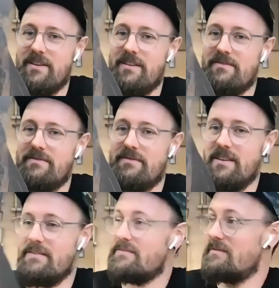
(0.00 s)
of
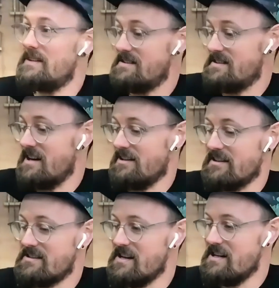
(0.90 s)
it's a tiny
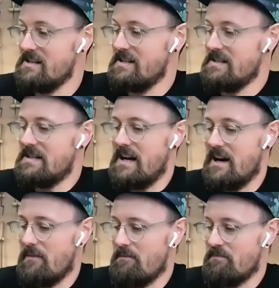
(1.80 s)
guitar,
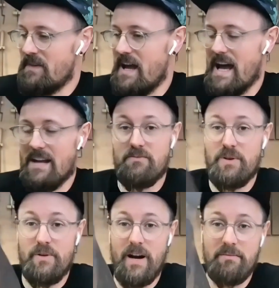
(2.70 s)
and
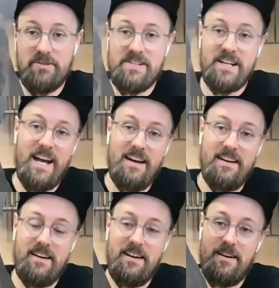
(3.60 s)
we were able to get
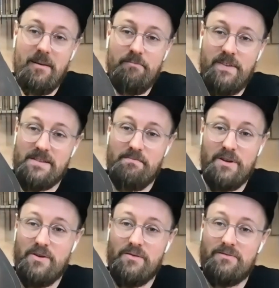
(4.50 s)
this
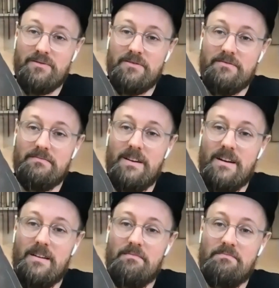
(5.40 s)
beautiful
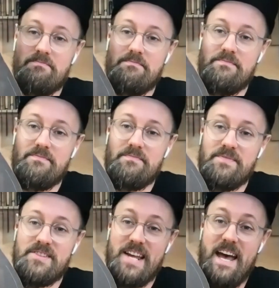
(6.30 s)

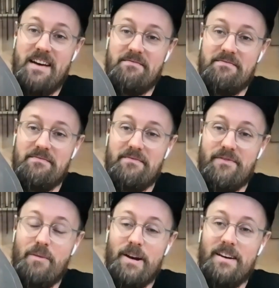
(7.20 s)
set
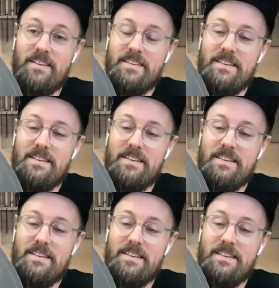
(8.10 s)
from it